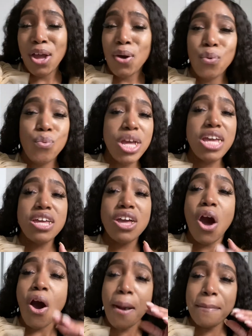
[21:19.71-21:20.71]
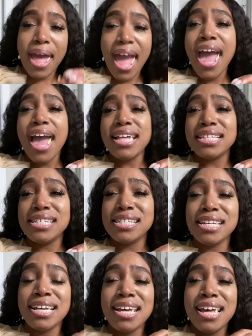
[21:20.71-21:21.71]
We are past
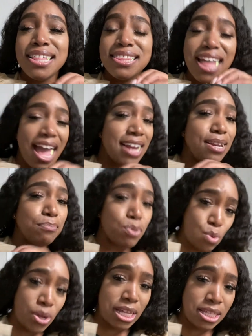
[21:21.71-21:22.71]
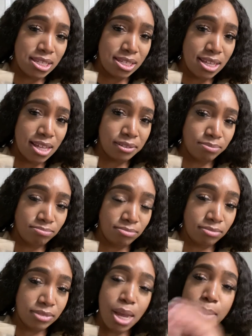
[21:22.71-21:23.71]
that point.
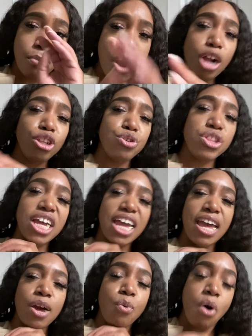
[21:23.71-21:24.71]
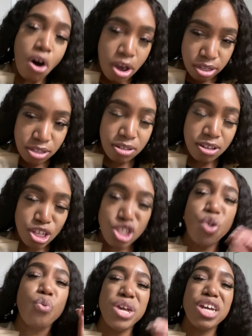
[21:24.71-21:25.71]
Martin Luther King walked so
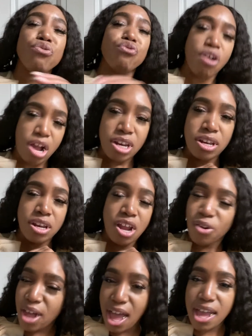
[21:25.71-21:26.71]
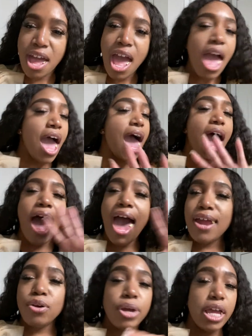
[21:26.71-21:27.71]
we could run, okay? I
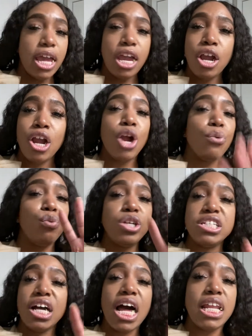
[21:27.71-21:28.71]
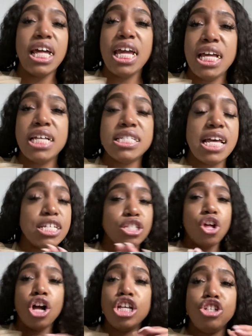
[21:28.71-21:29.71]
don't care what your color is as
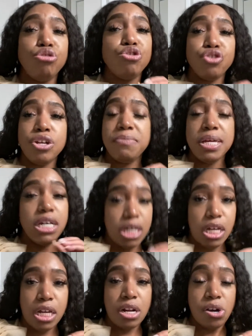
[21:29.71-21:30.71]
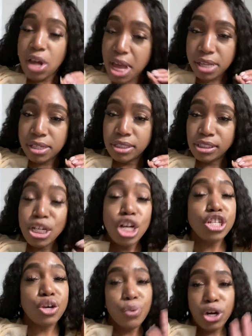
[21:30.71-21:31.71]
long as you treat me good, okay?
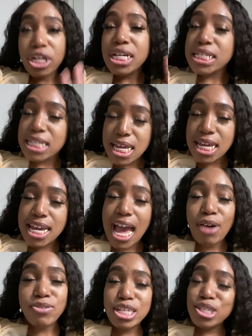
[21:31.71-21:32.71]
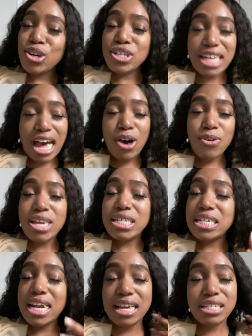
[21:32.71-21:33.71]
So we're gonna see how this turns out. He's
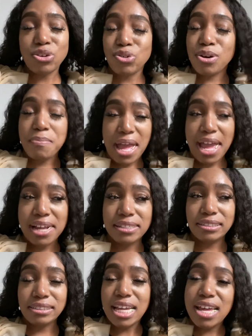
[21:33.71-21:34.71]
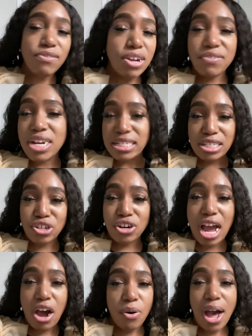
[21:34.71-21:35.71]
a nice older man. Even if it doesn't turn
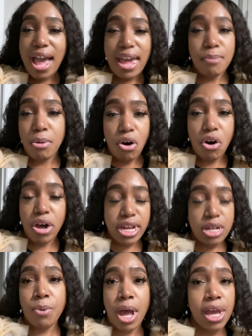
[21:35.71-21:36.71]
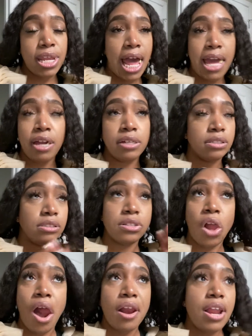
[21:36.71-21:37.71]
out, I had a ball anyway. Like,
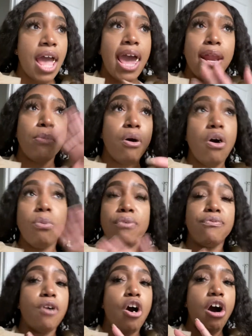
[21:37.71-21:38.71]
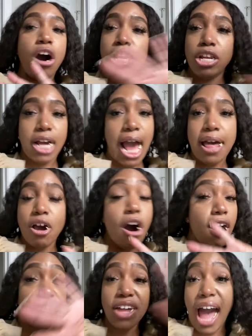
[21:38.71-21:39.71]
had a ball with all of the
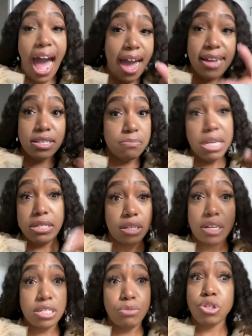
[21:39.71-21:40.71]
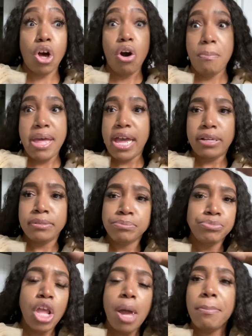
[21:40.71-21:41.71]
all the guys basically because it was all men.
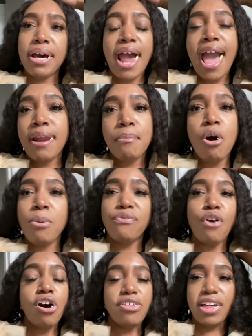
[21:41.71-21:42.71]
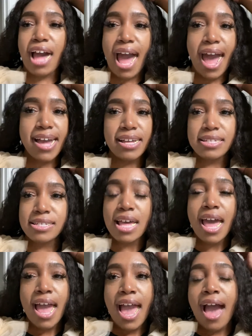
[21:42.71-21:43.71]
But I had a ball with all the guys.
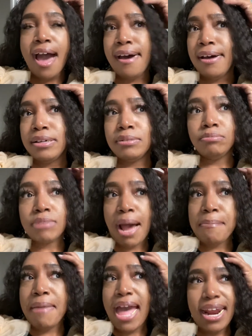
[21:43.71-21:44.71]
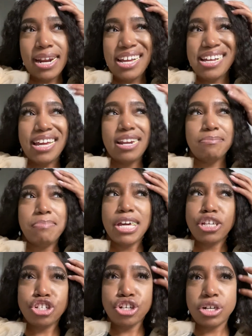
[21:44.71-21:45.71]
Um, I'm mad I didn't get a
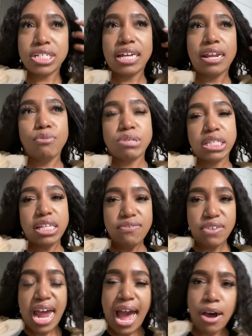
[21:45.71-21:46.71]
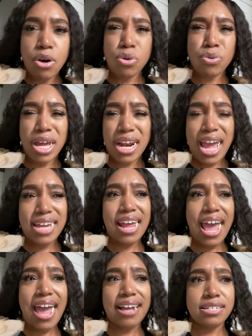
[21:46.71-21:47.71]
picture until I was leaving out and I had to
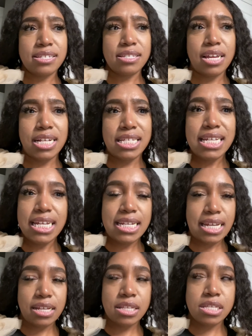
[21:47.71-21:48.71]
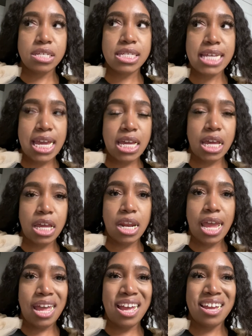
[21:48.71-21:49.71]
ask an attendant to take it
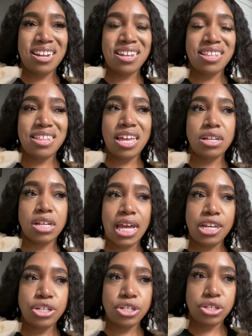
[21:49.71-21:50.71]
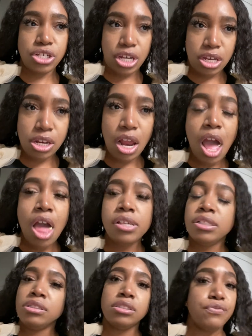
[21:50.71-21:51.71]
and they look like shit.
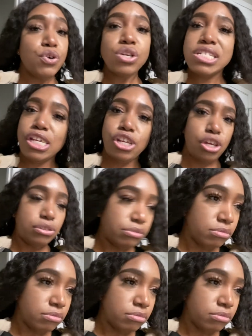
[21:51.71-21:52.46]
Of course they do.